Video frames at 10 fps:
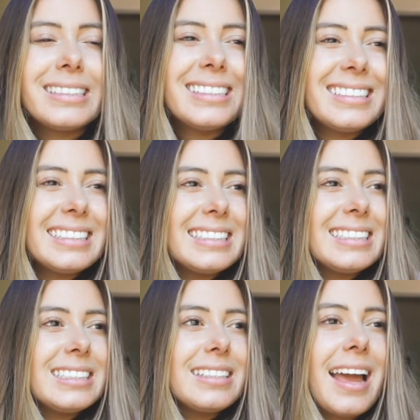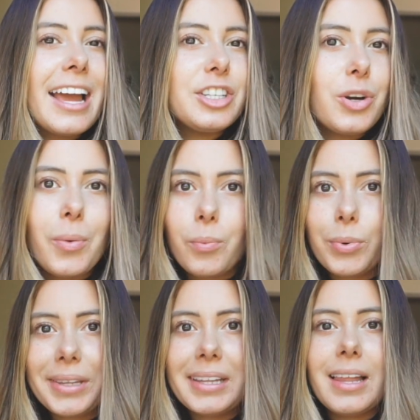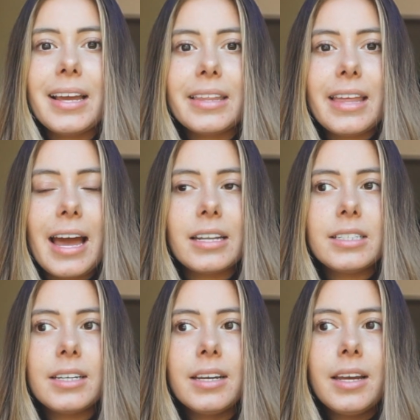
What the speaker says: I don't really like that.